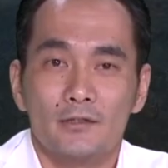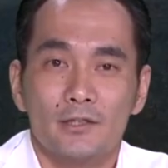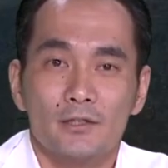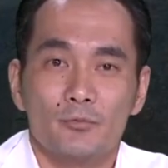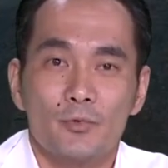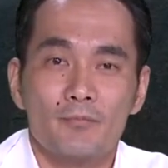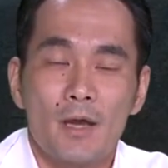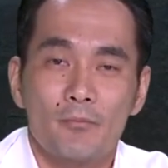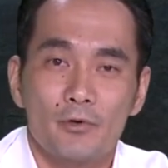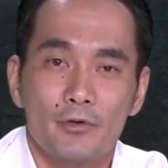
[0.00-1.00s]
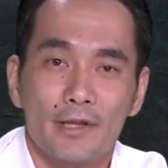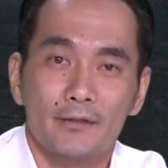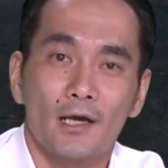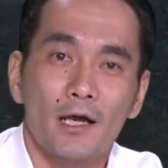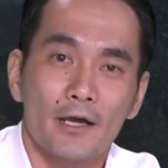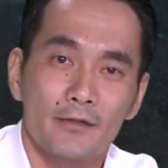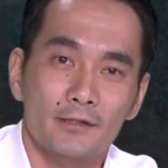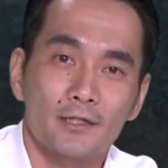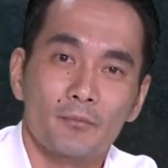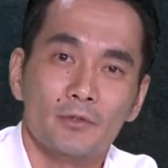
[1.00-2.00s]
to just remember that the higher the
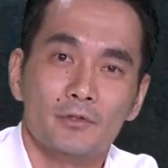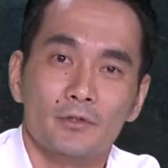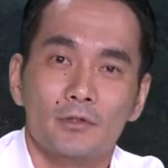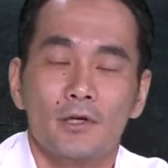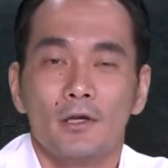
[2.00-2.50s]
temperature,